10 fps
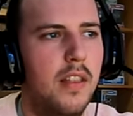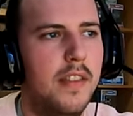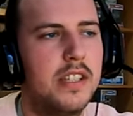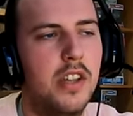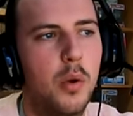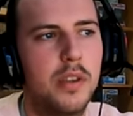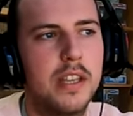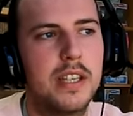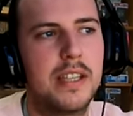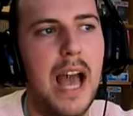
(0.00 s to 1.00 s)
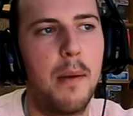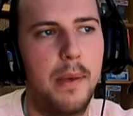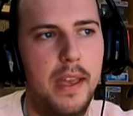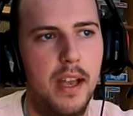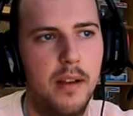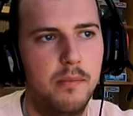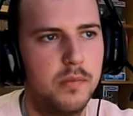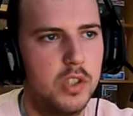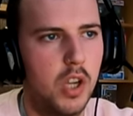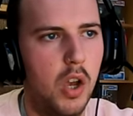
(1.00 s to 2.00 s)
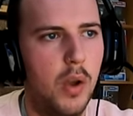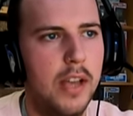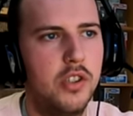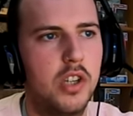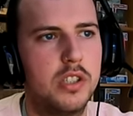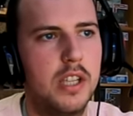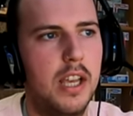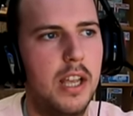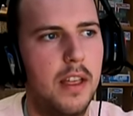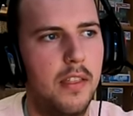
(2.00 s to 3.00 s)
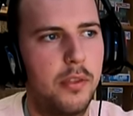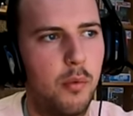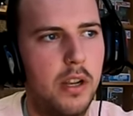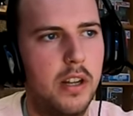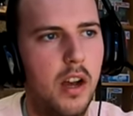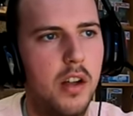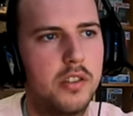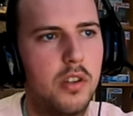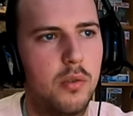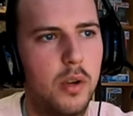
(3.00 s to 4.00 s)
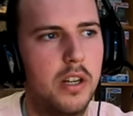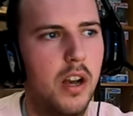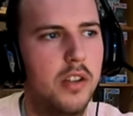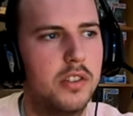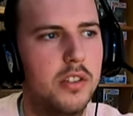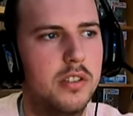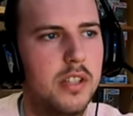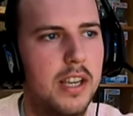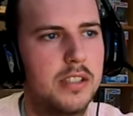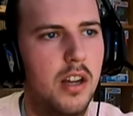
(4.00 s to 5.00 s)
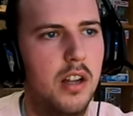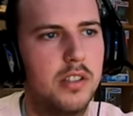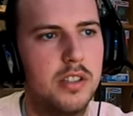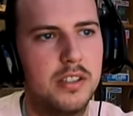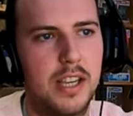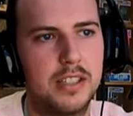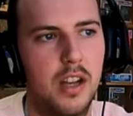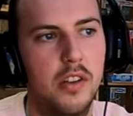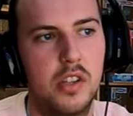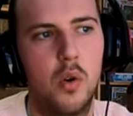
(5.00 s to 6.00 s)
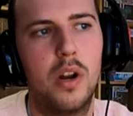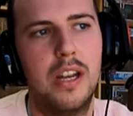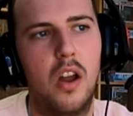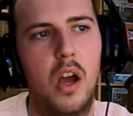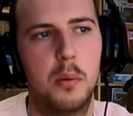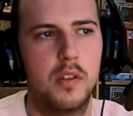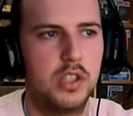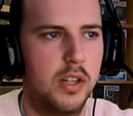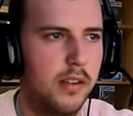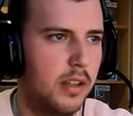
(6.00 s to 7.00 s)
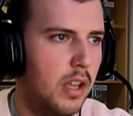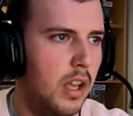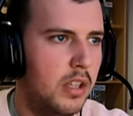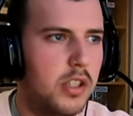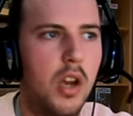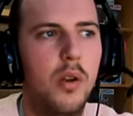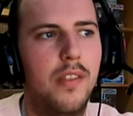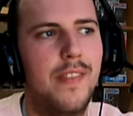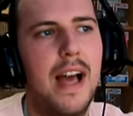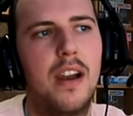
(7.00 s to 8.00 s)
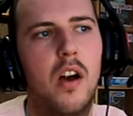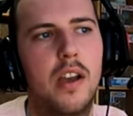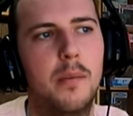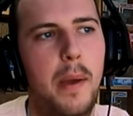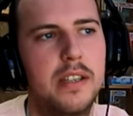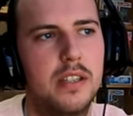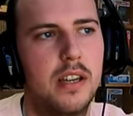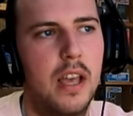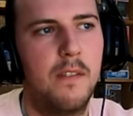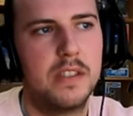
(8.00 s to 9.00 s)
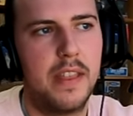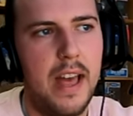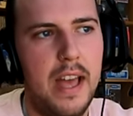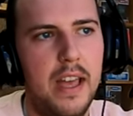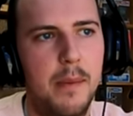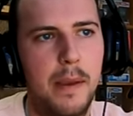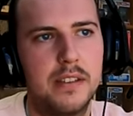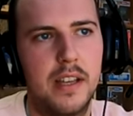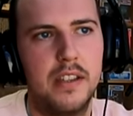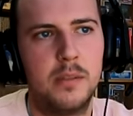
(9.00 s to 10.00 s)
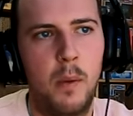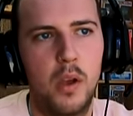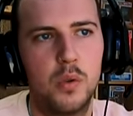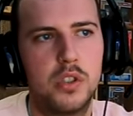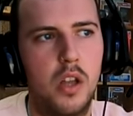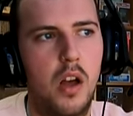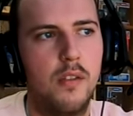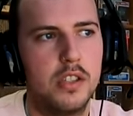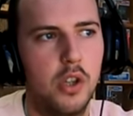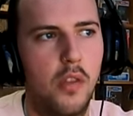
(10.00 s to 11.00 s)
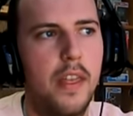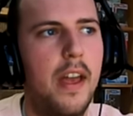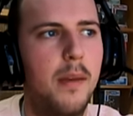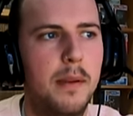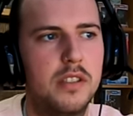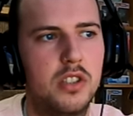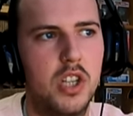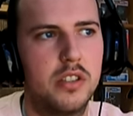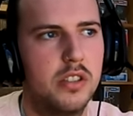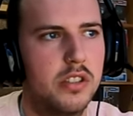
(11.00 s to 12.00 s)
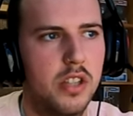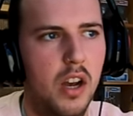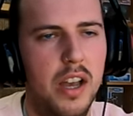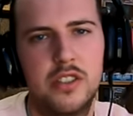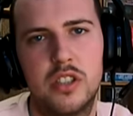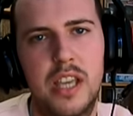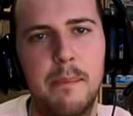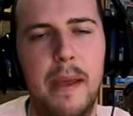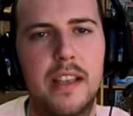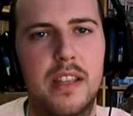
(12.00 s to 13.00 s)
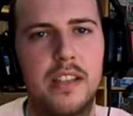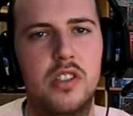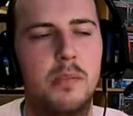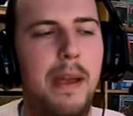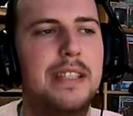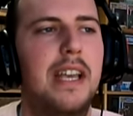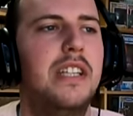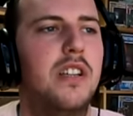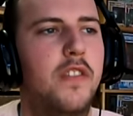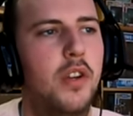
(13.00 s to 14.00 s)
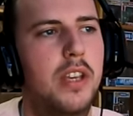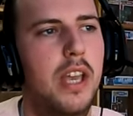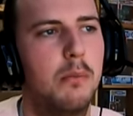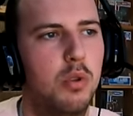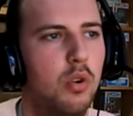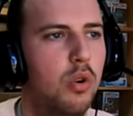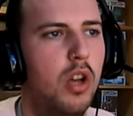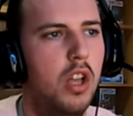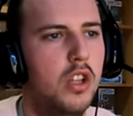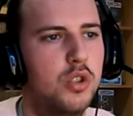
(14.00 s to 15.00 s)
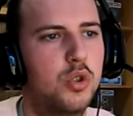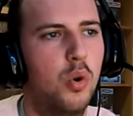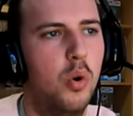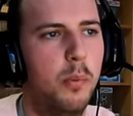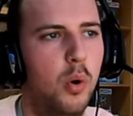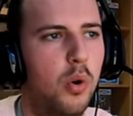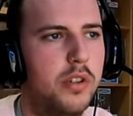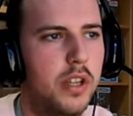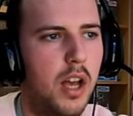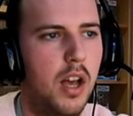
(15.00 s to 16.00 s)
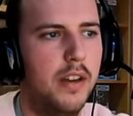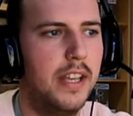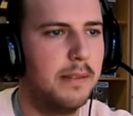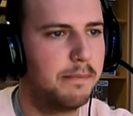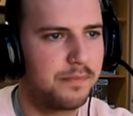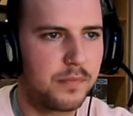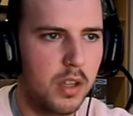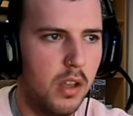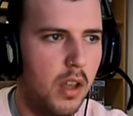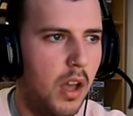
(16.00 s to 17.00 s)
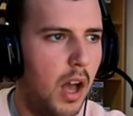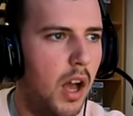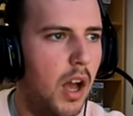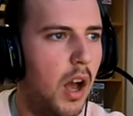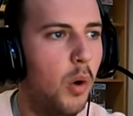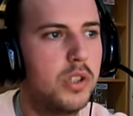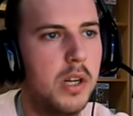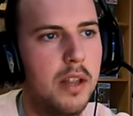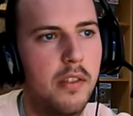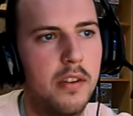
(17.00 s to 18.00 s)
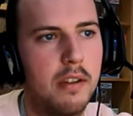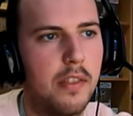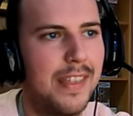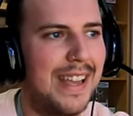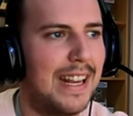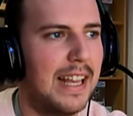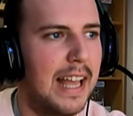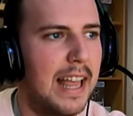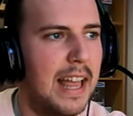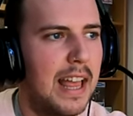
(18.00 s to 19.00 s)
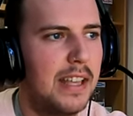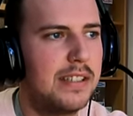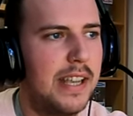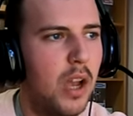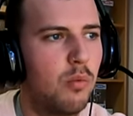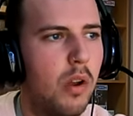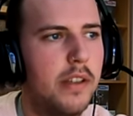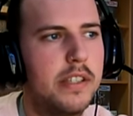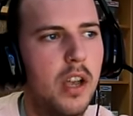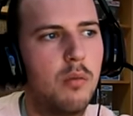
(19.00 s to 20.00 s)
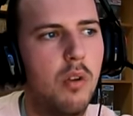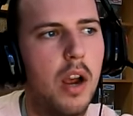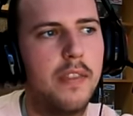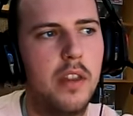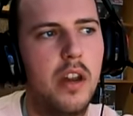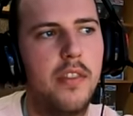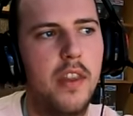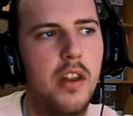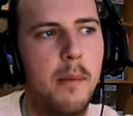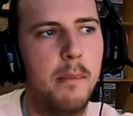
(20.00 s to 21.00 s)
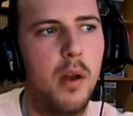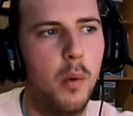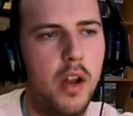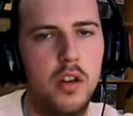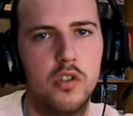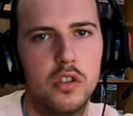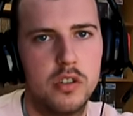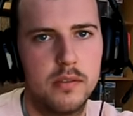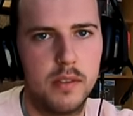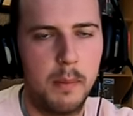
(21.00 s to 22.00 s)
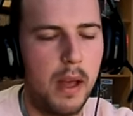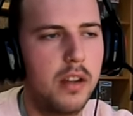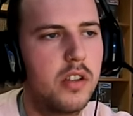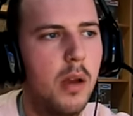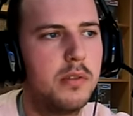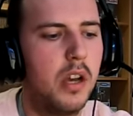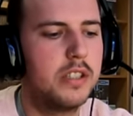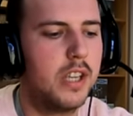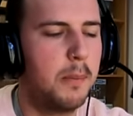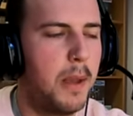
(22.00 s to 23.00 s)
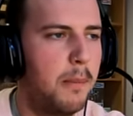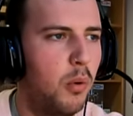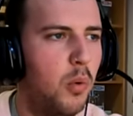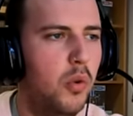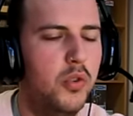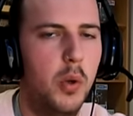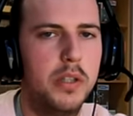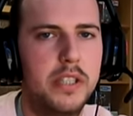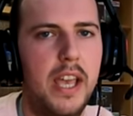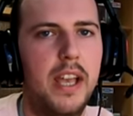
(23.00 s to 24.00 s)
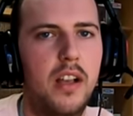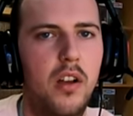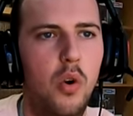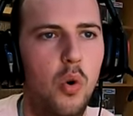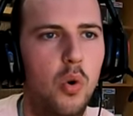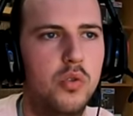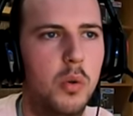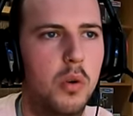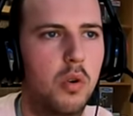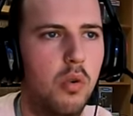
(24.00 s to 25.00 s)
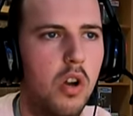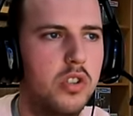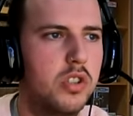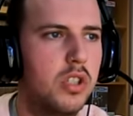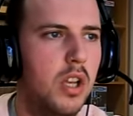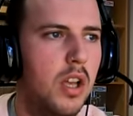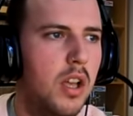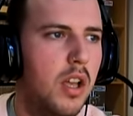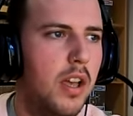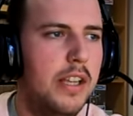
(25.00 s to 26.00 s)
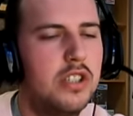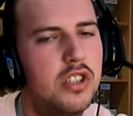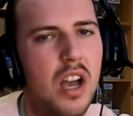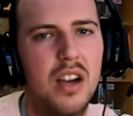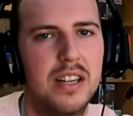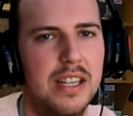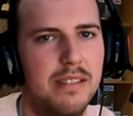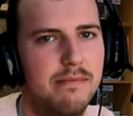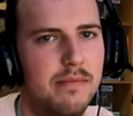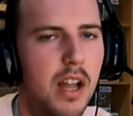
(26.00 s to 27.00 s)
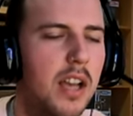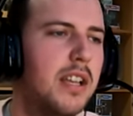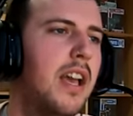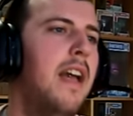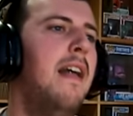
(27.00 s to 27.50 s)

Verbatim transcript: there's, no, there's a gap here. So as you can see, three darts, three darts, six darts, six darts. They're all in line with each other. So that line, basically, if it's there, it means that it's Michael's start. If it's not there, it means it's Justin's start. It just keep make, it just makes it easier for you to keep your scoreboard uh, neat. Uh, also, another another thing, you see I see I write the the number one hundred. The amount of times I see people do a tick or do a cross, it's just ugly. Like,